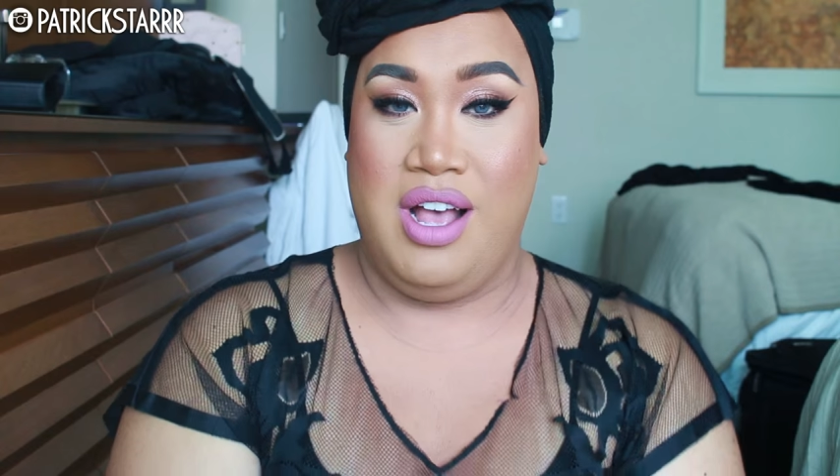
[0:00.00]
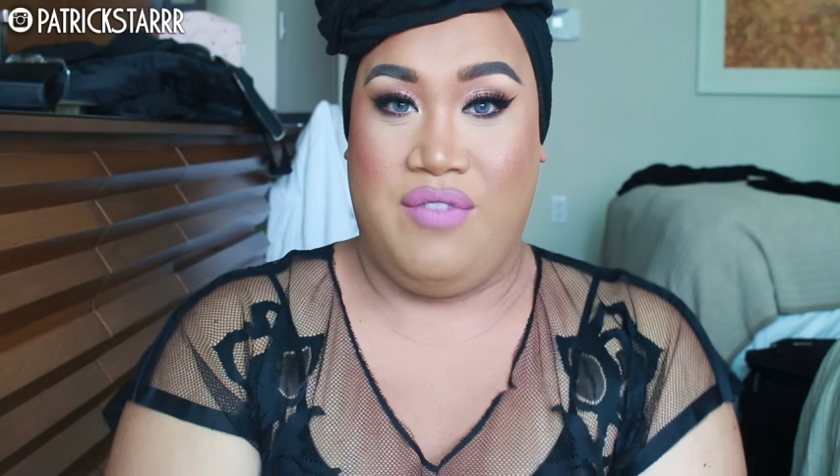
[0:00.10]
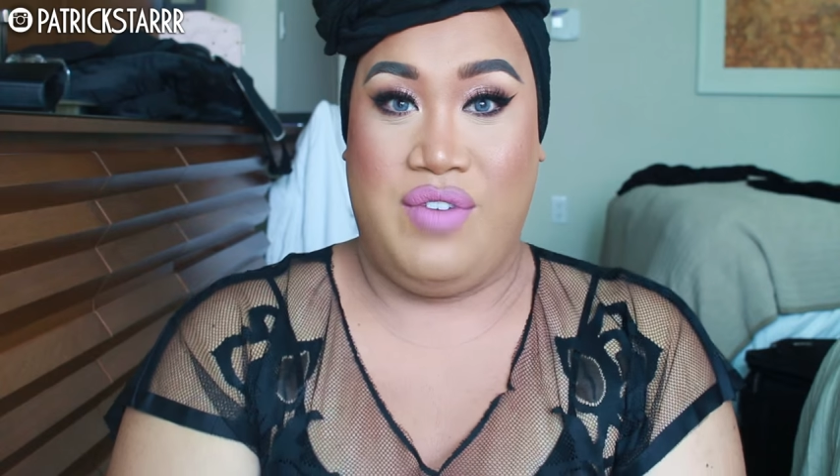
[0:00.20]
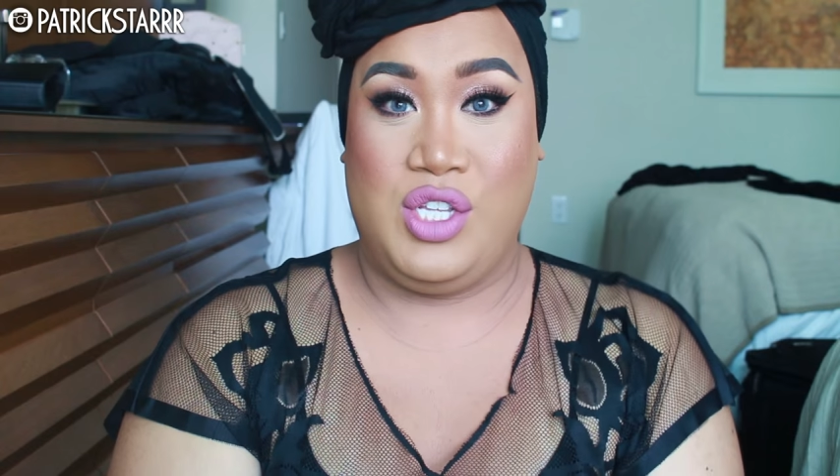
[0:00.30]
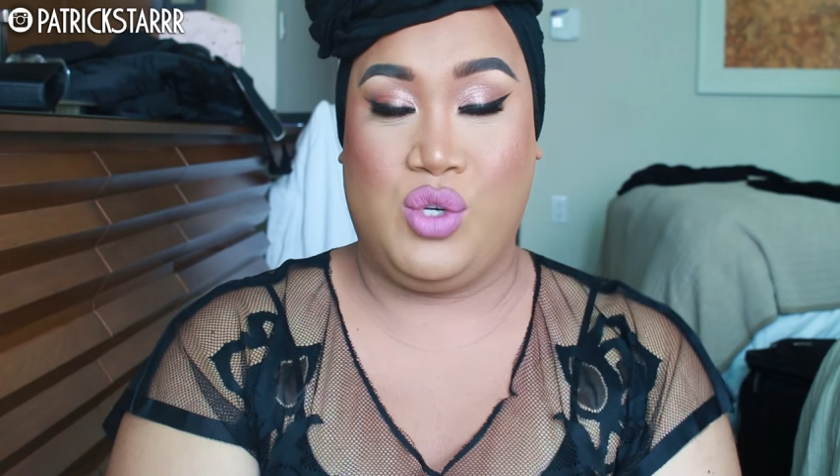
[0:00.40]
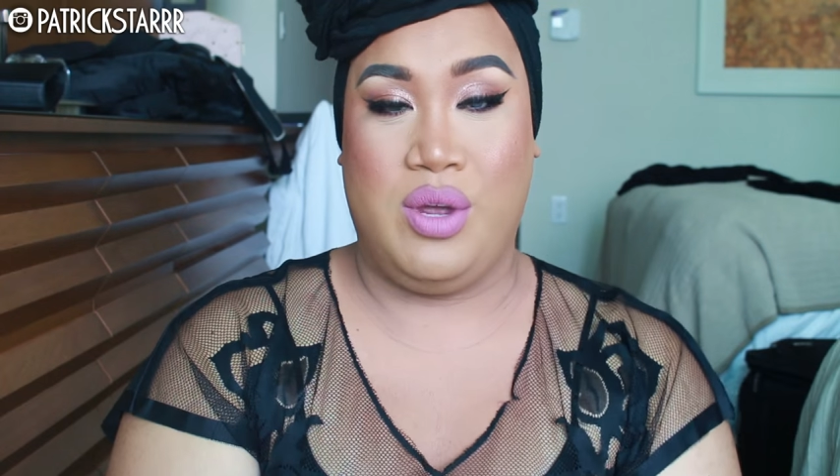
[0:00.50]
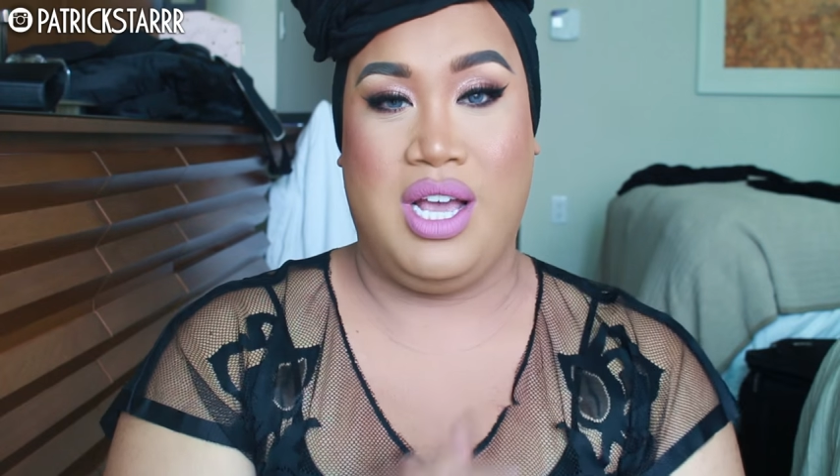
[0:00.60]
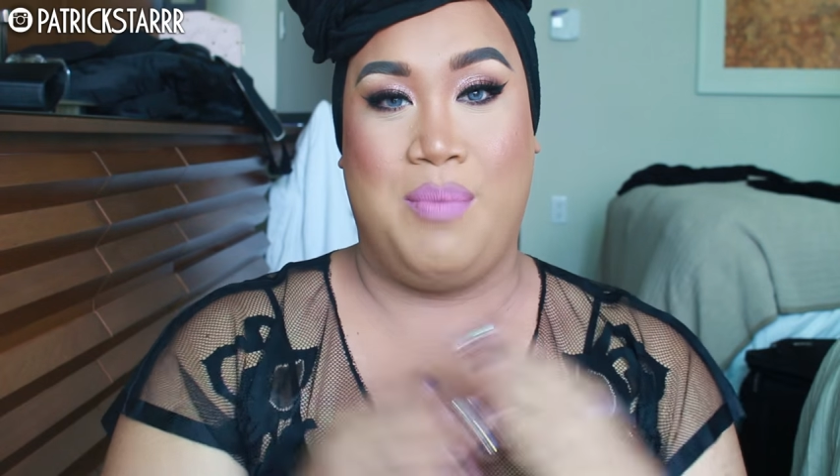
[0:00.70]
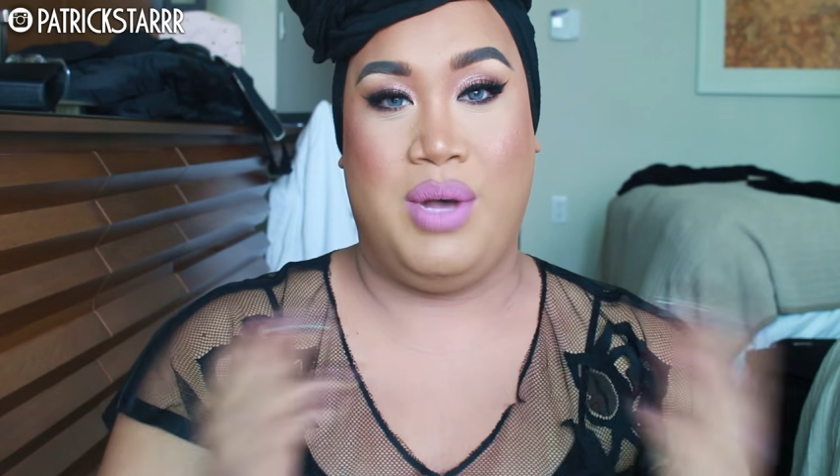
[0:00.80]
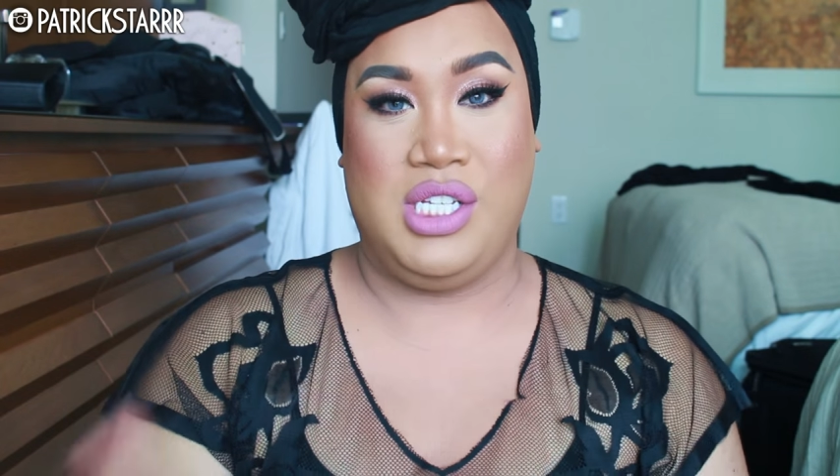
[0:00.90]

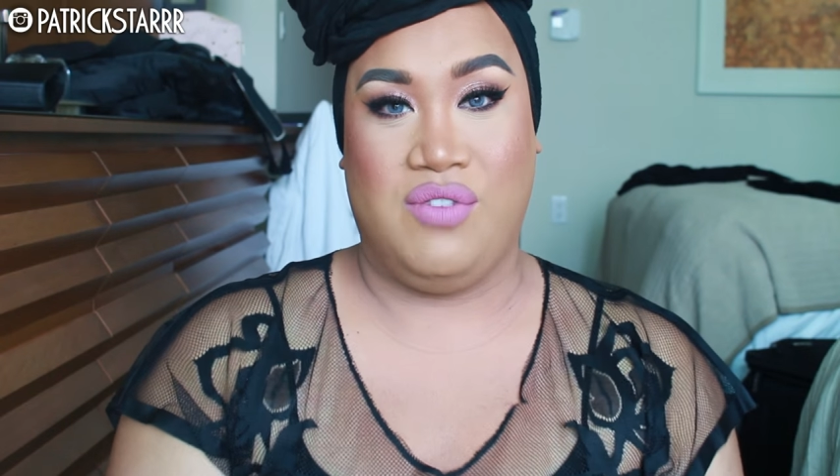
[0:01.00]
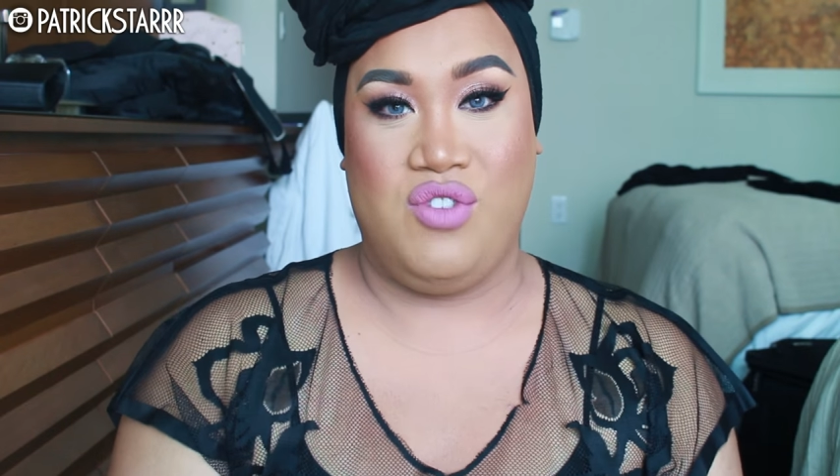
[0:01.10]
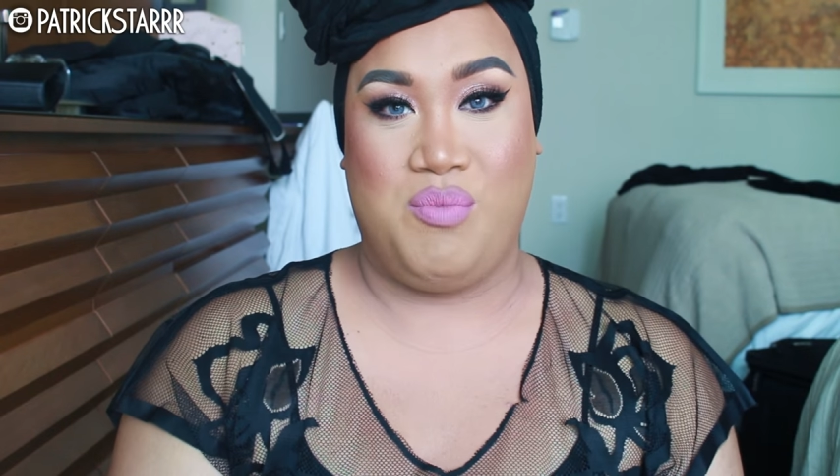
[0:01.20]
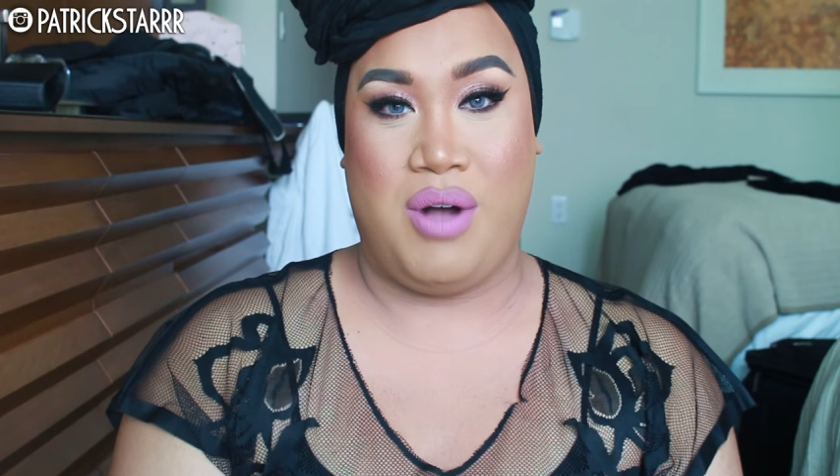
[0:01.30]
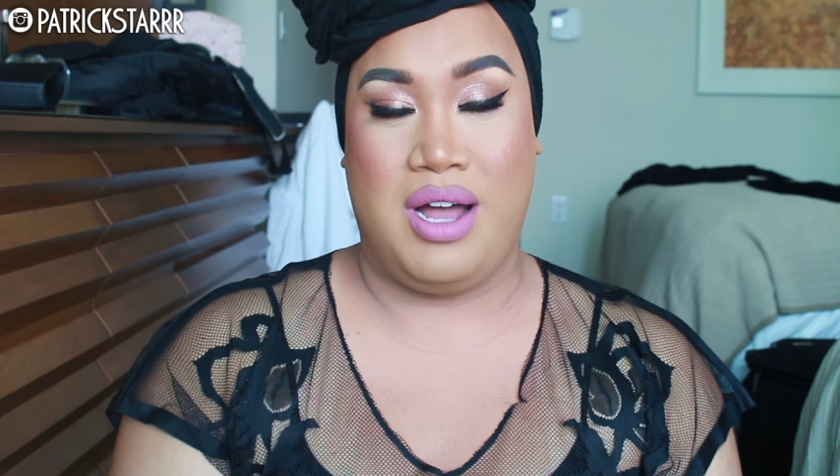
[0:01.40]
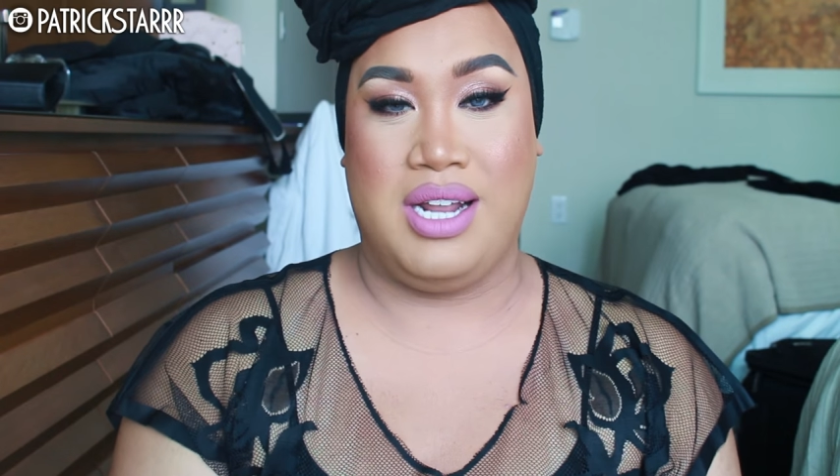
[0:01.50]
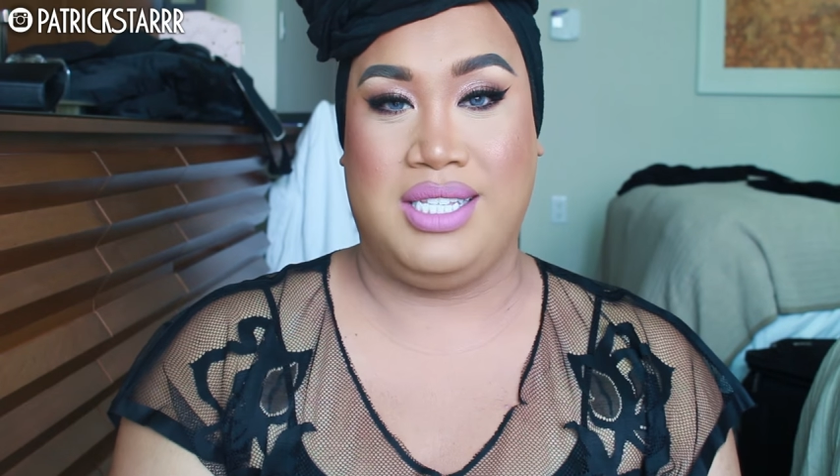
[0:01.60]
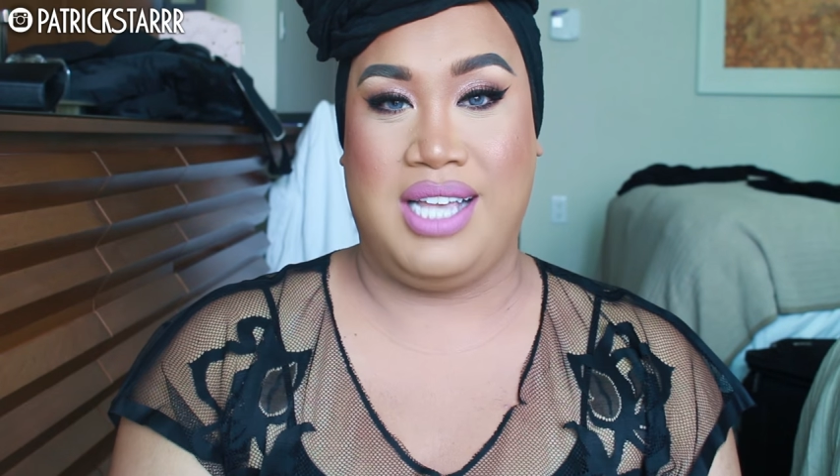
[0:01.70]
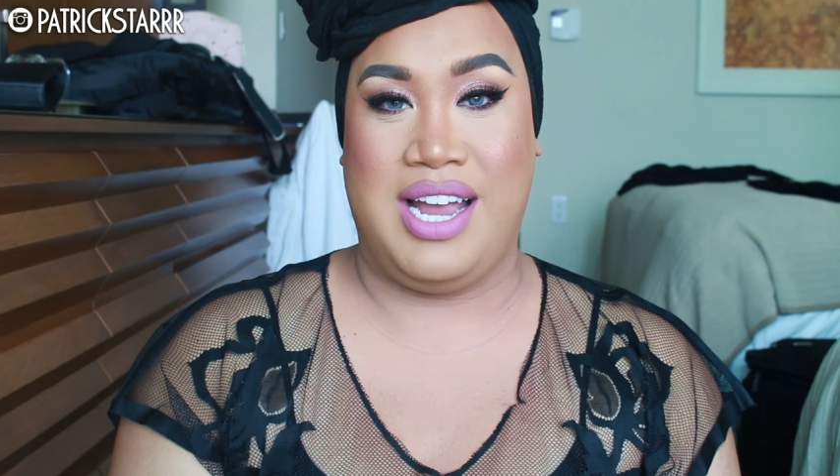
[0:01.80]
featuring a bunch of new products.